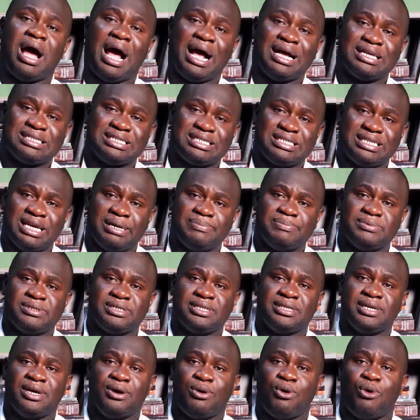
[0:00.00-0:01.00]

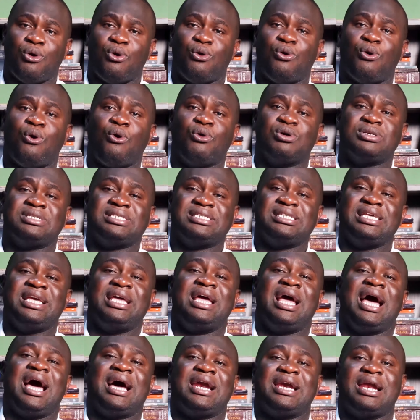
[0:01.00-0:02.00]
accept or
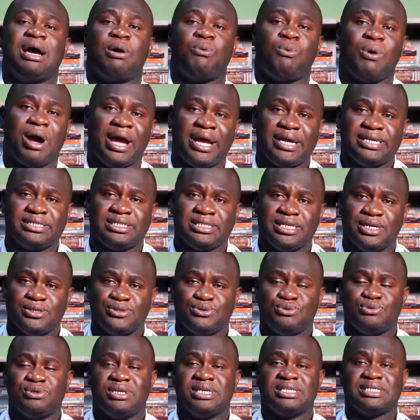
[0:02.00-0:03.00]
say otherwise
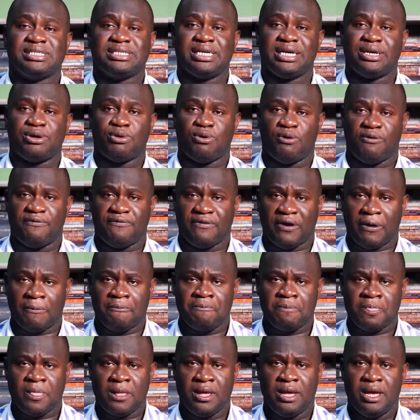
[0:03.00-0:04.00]
to the said offer.
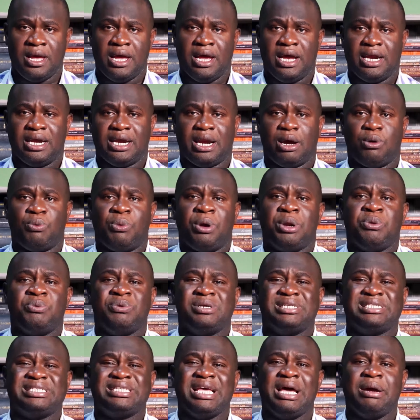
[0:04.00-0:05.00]
Now, when
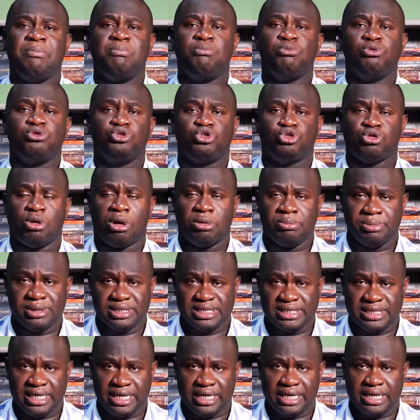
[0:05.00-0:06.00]
we say mutual
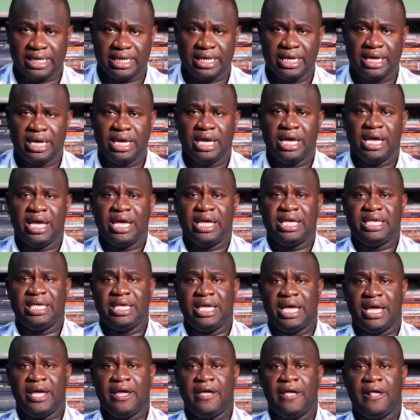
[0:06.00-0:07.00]
mistake,
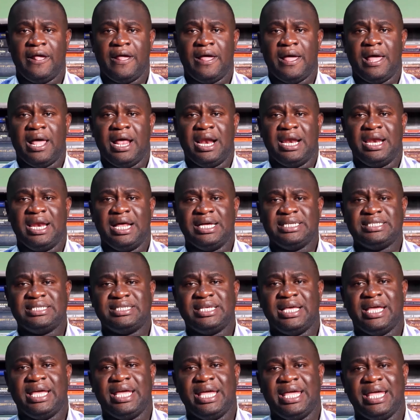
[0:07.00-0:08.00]
here, let's
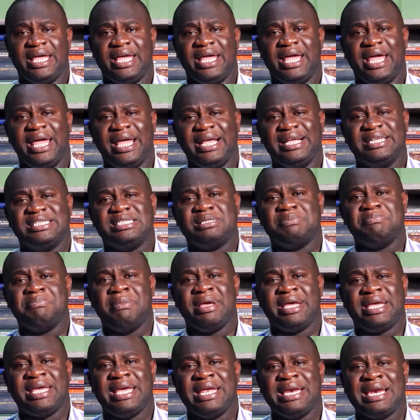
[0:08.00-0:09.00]
say A is
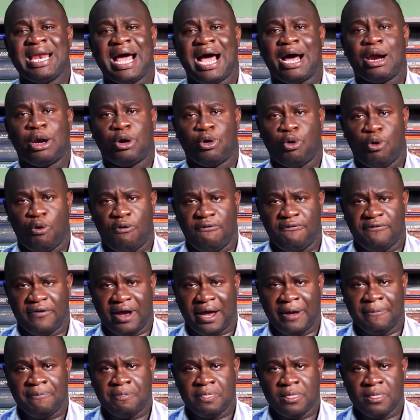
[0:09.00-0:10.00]
making an offer